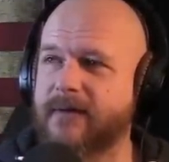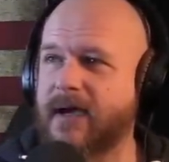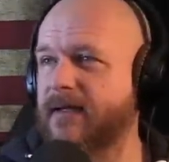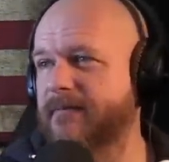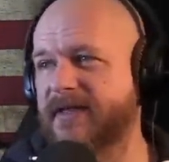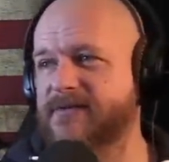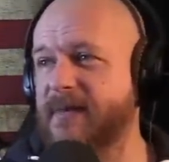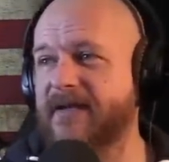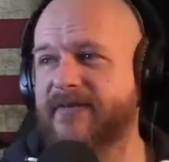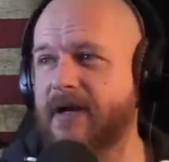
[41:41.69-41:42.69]
uh, this
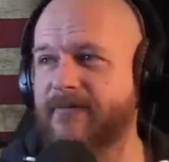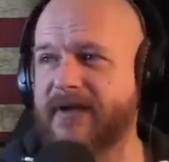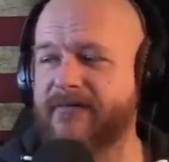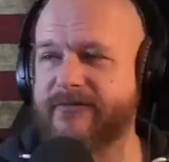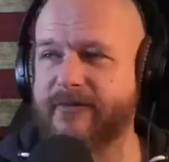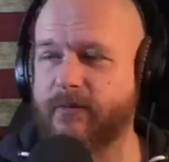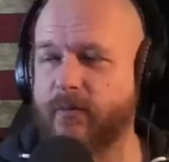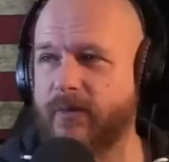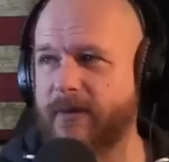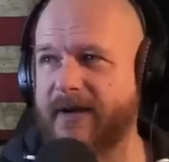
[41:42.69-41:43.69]
may have come even
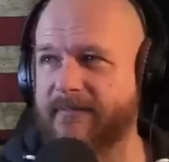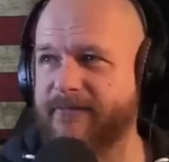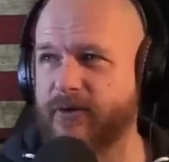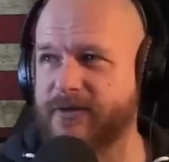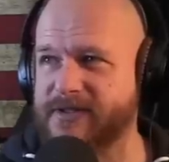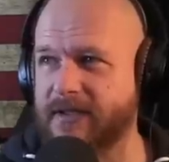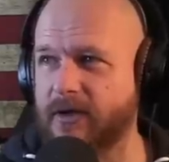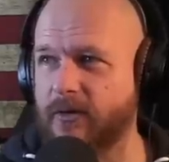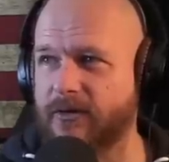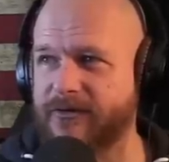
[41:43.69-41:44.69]
from one of my viewers on
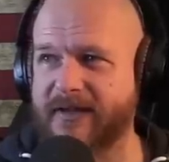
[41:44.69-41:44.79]
locals.